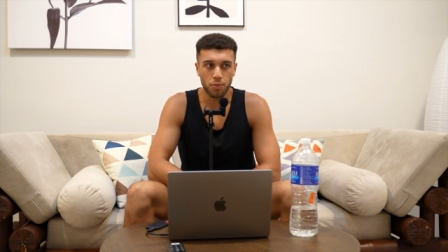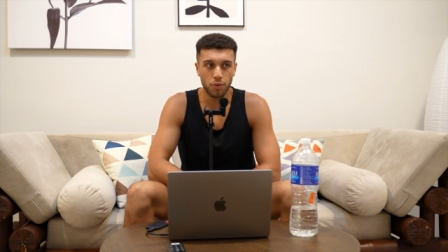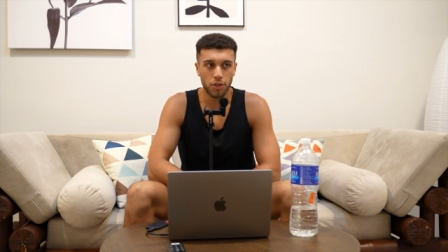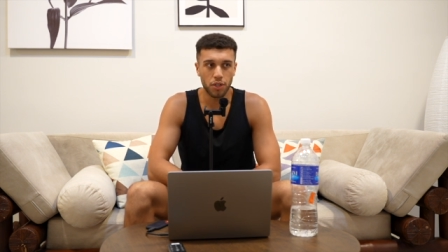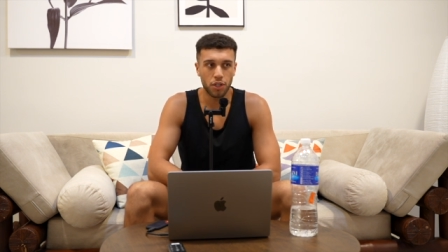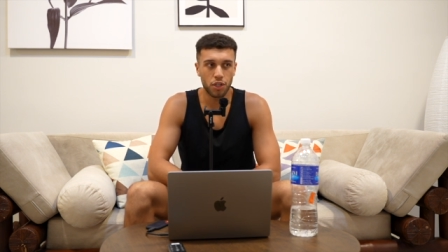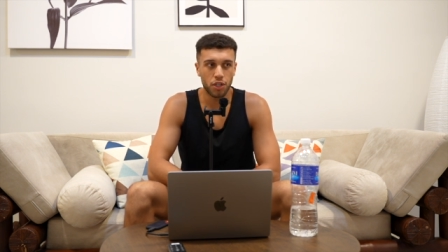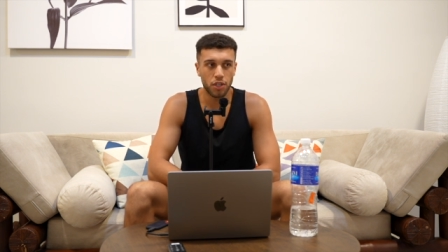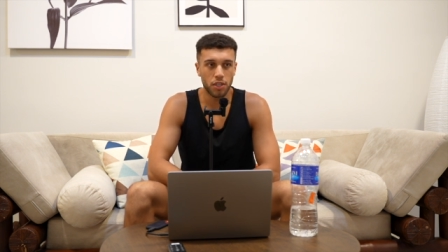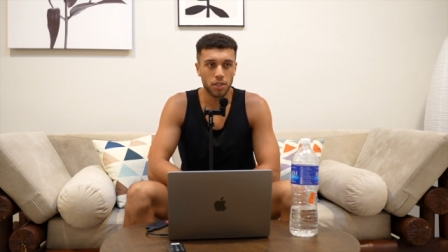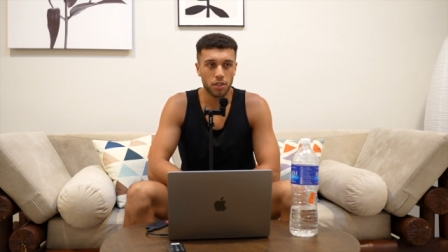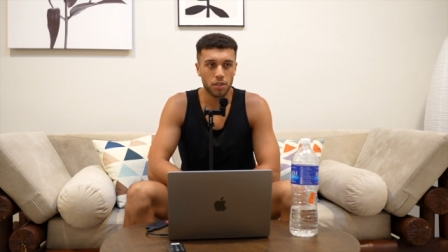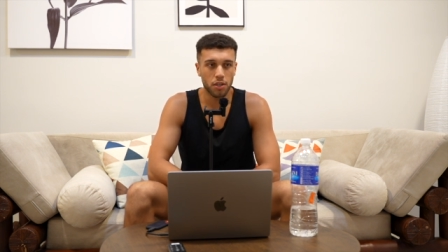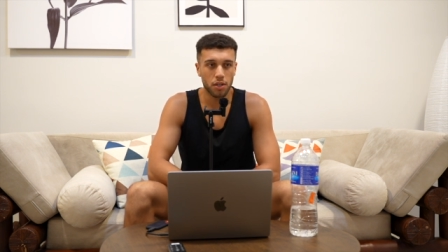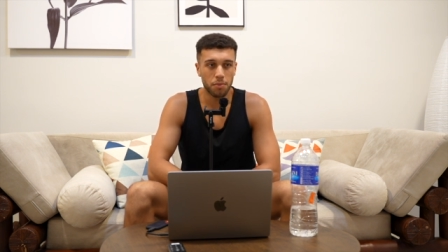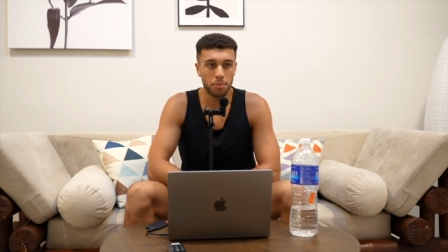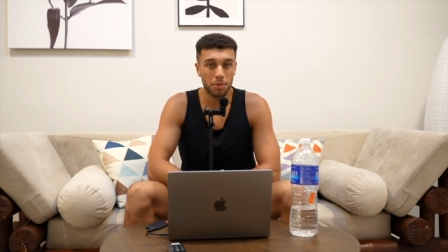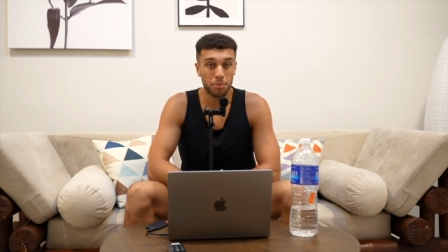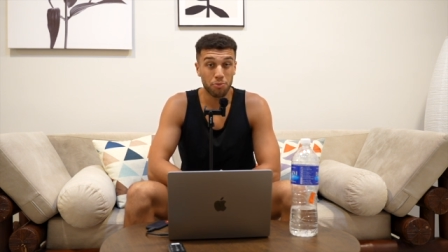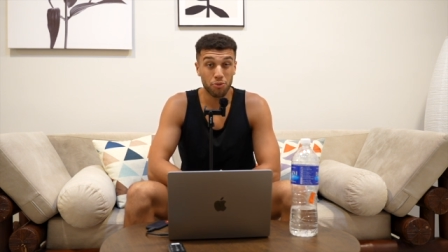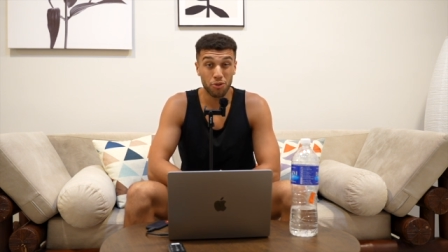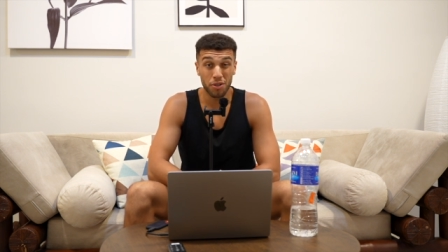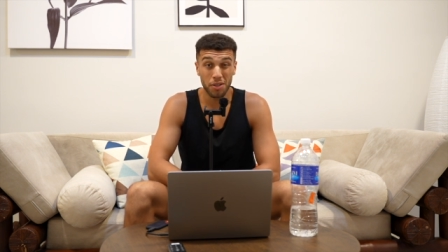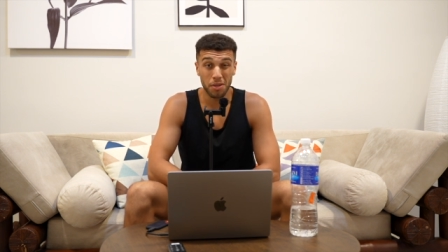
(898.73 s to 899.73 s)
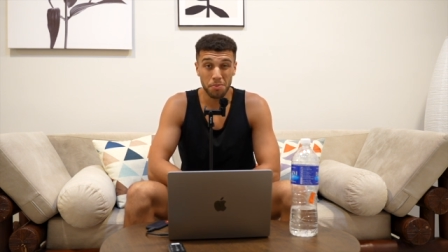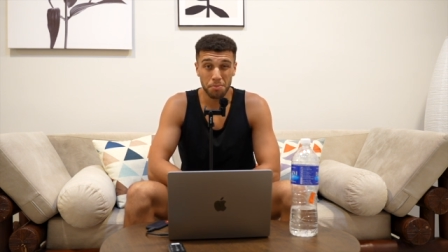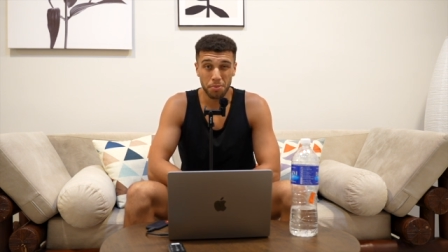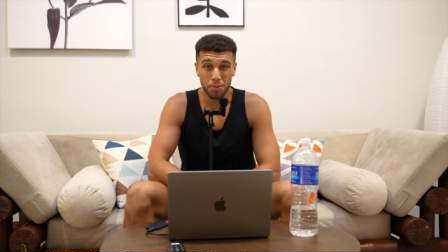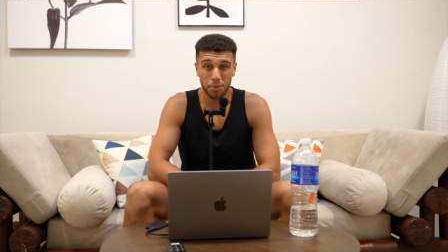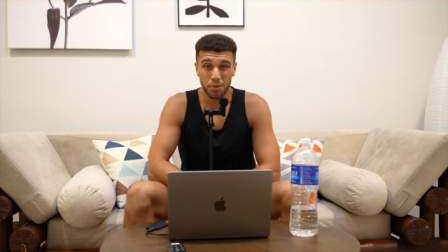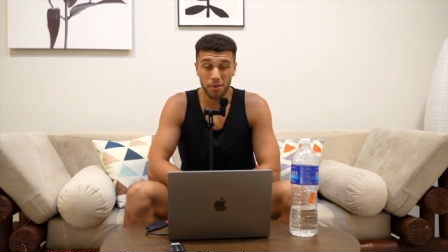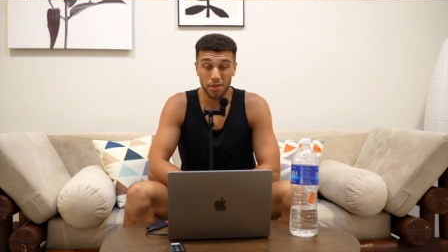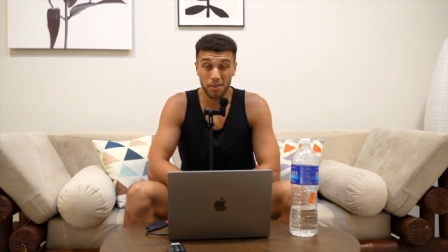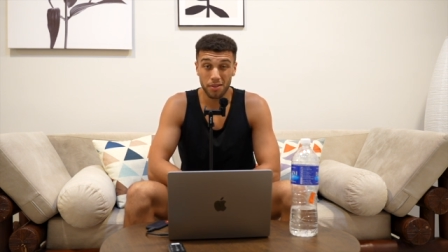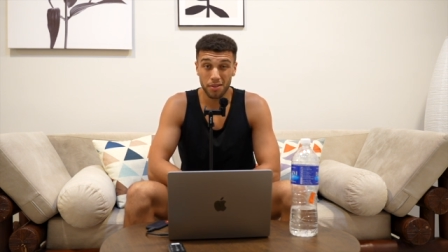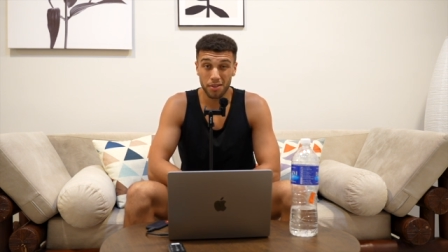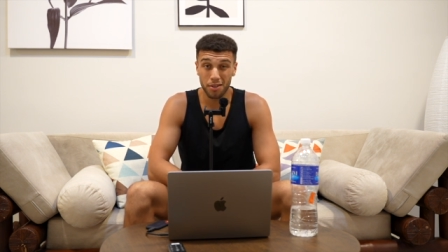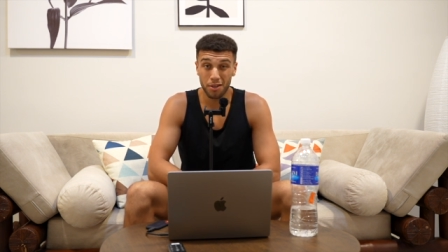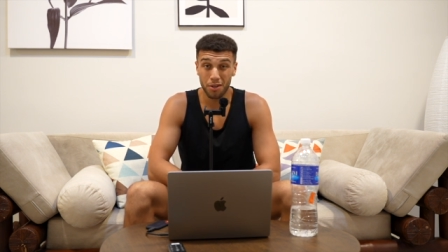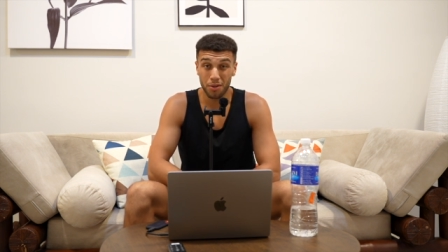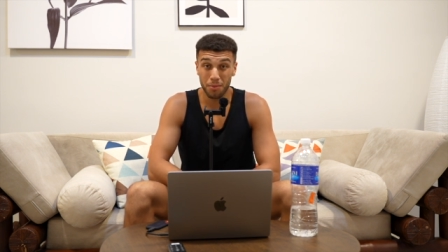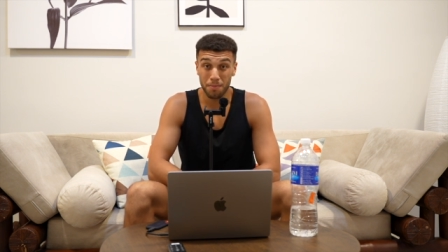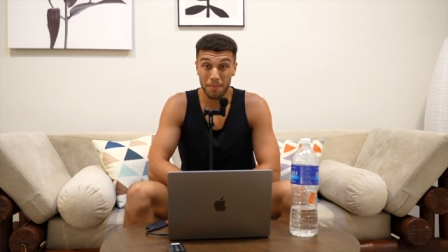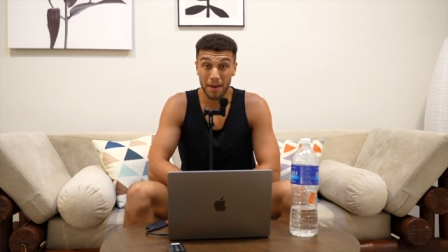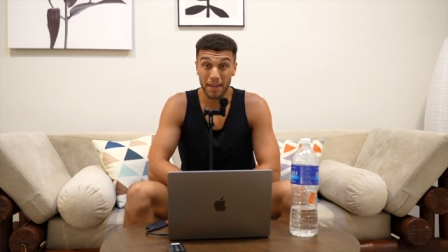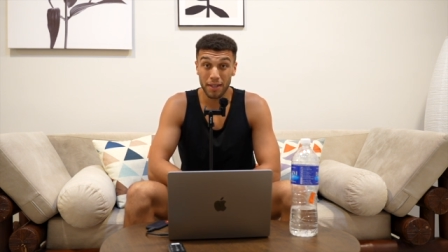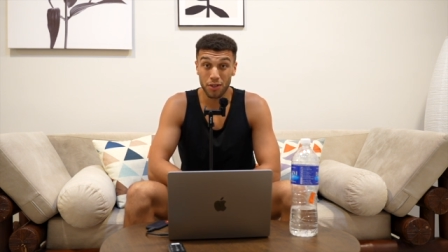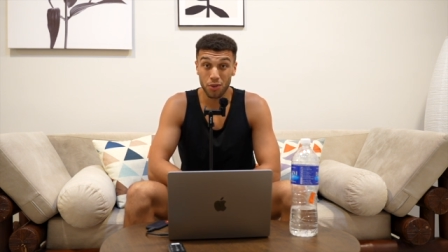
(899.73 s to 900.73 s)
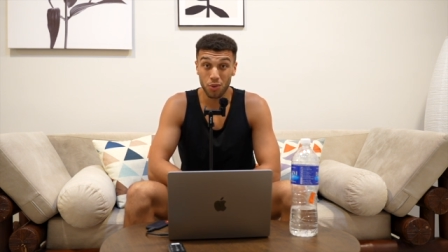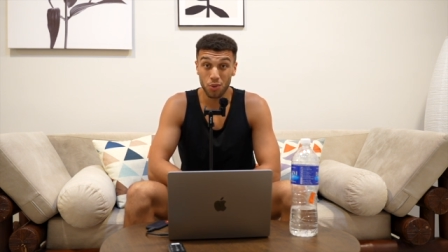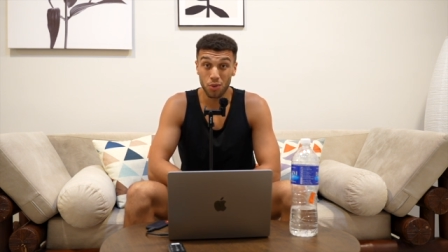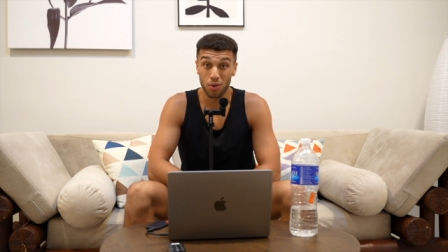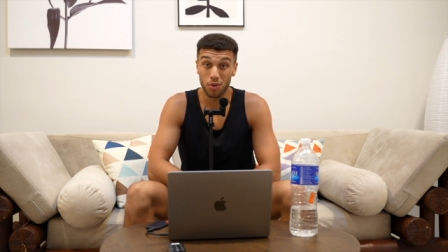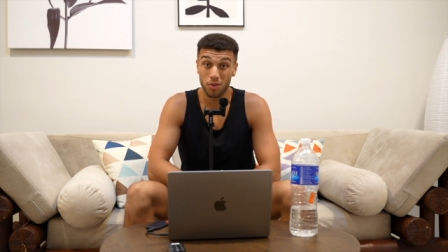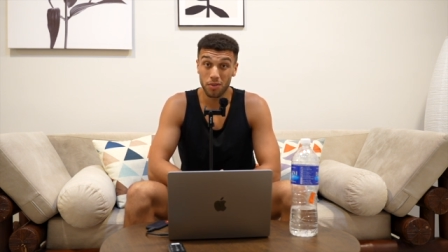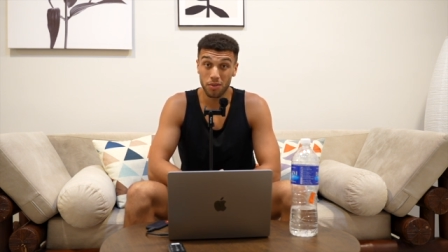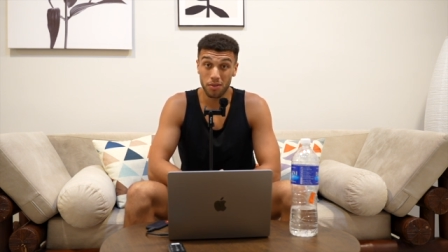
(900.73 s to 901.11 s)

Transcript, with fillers: which is going to be pretty important. So make sure